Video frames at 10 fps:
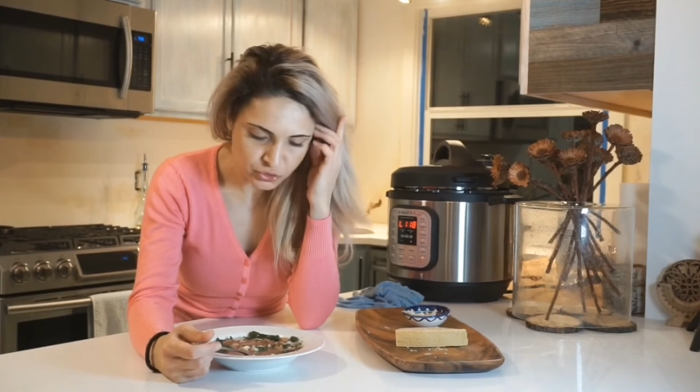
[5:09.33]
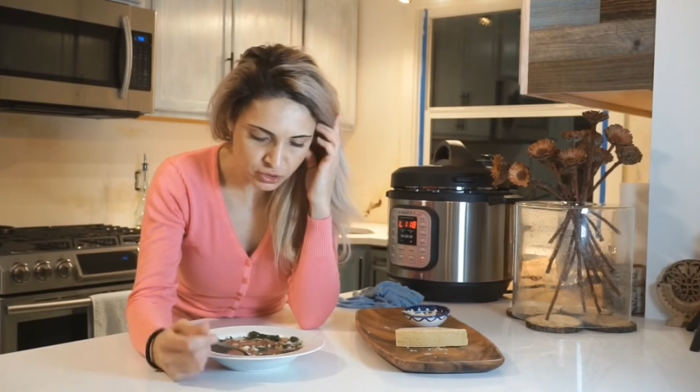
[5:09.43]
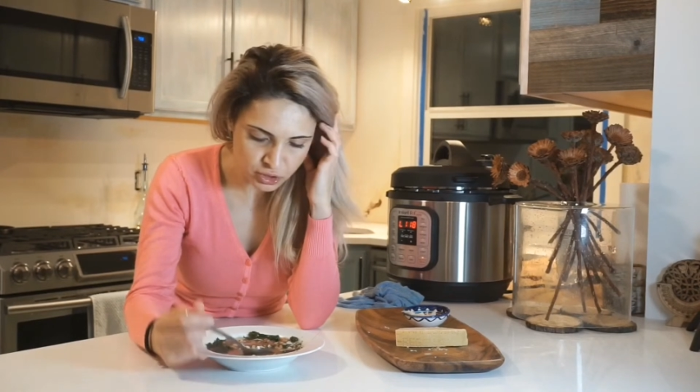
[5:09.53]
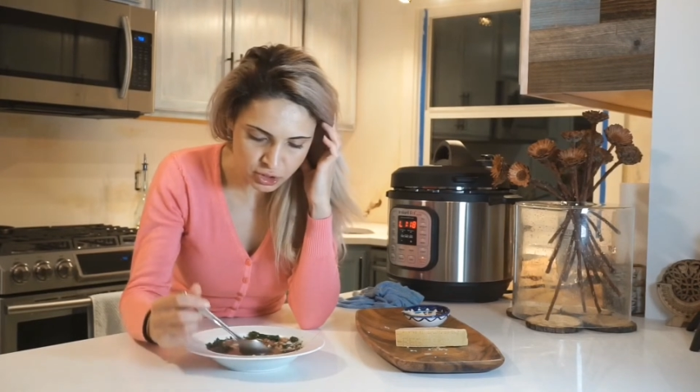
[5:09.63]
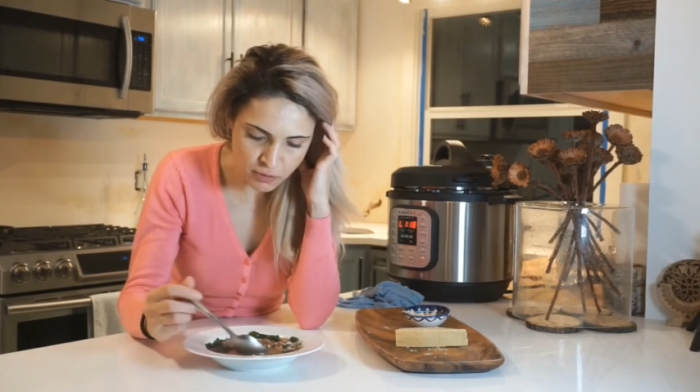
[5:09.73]

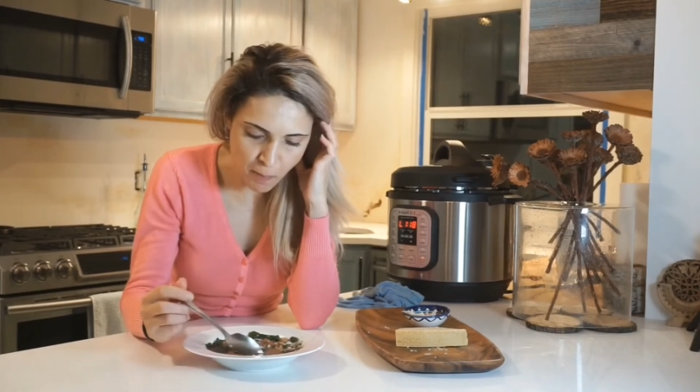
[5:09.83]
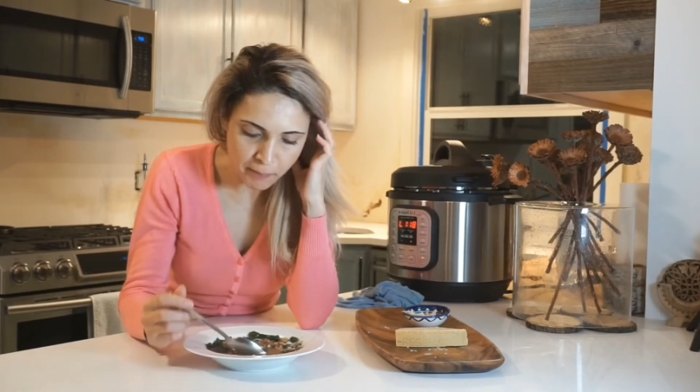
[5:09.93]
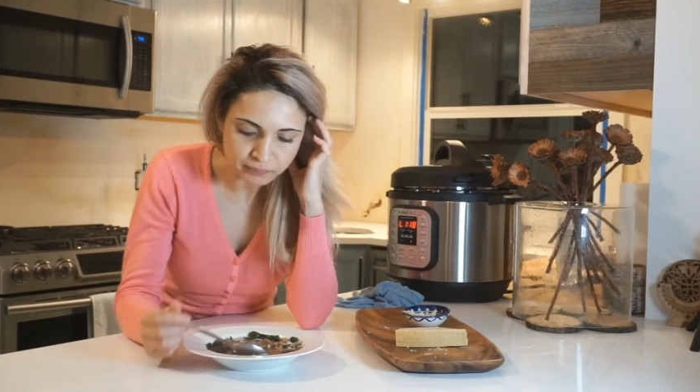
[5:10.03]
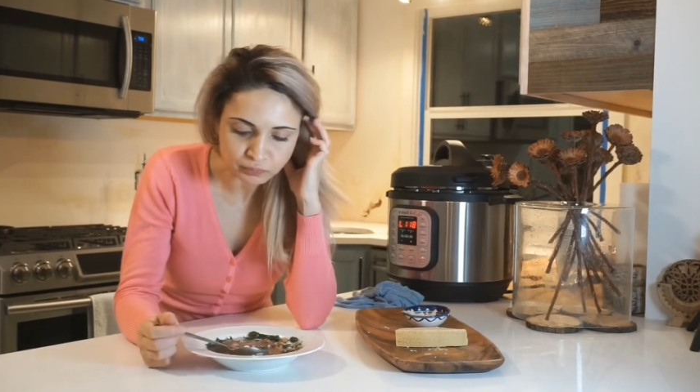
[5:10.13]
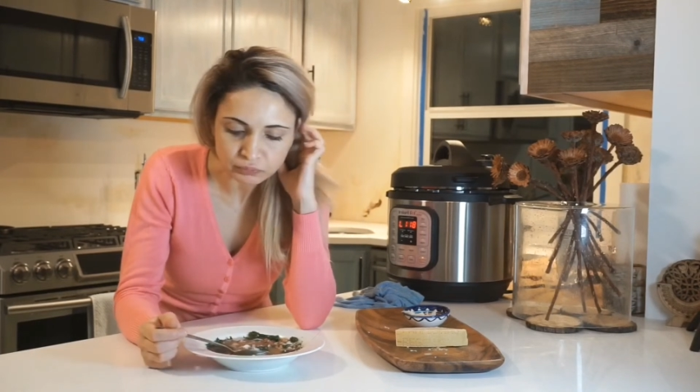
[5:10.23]
So good.
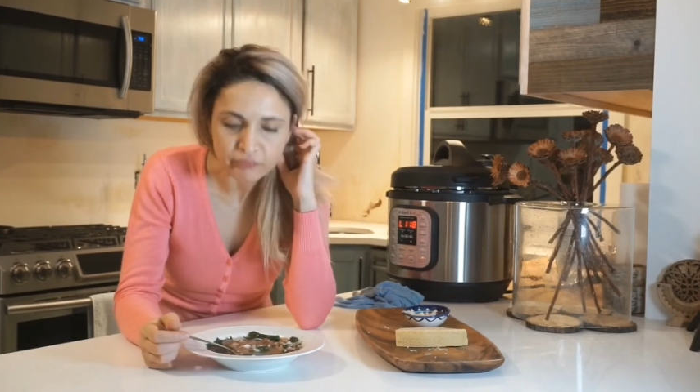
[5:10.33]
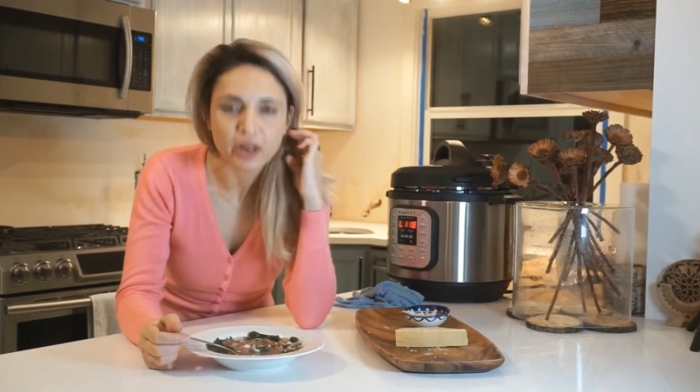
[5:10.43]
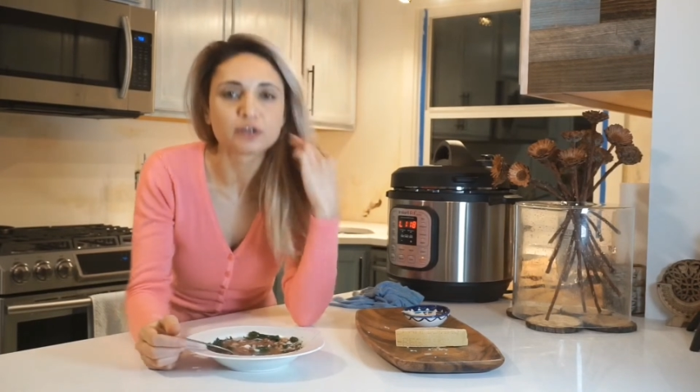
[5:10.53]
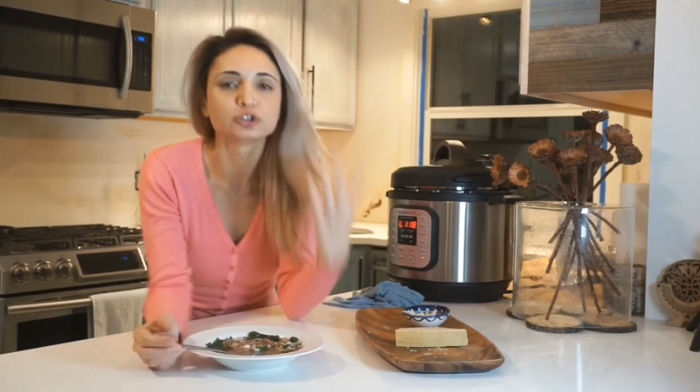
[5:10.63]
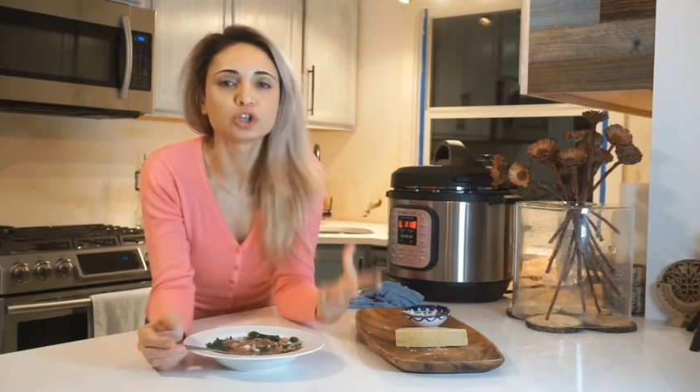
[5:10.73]

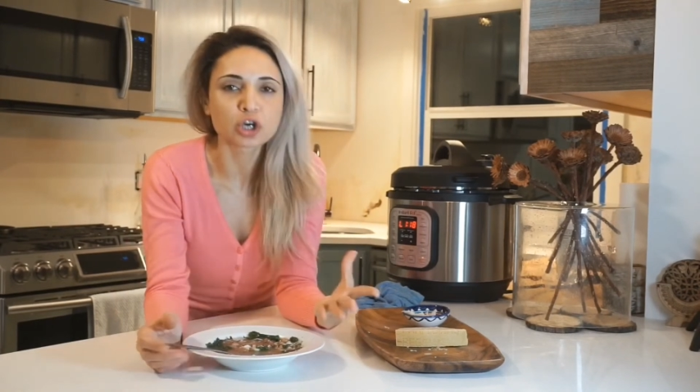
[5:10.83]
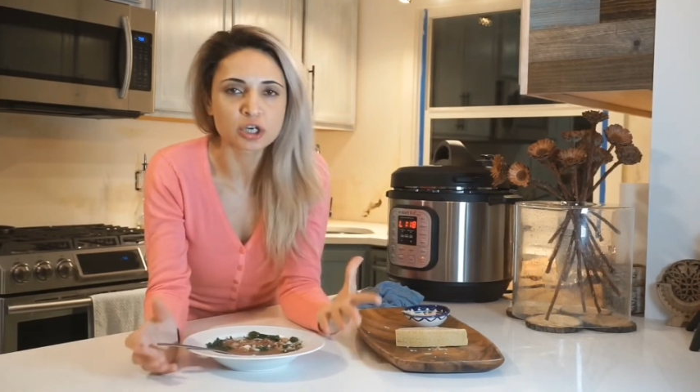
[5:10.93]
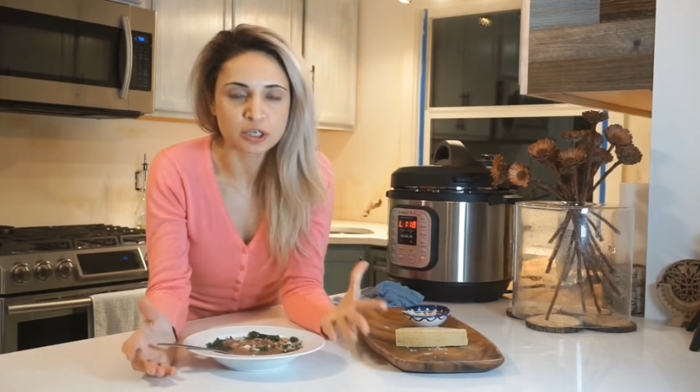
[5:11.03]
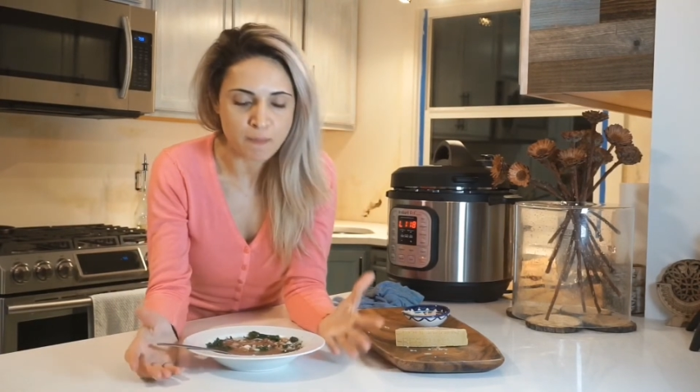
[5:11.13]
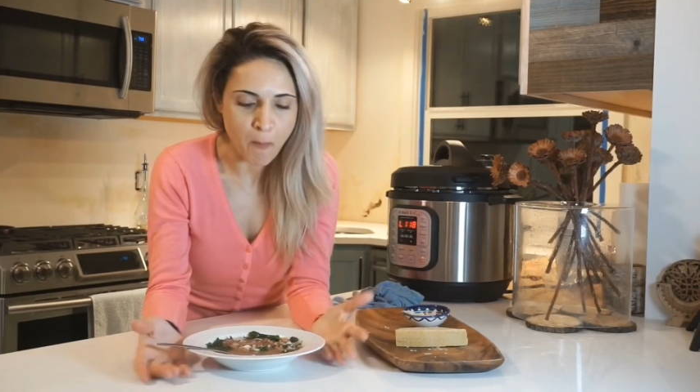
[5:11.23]
So
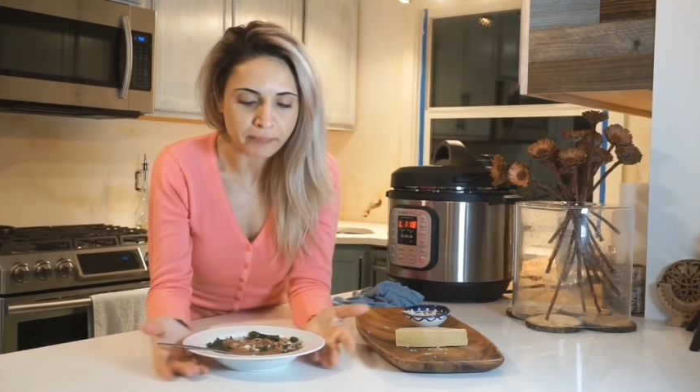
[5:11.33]
good.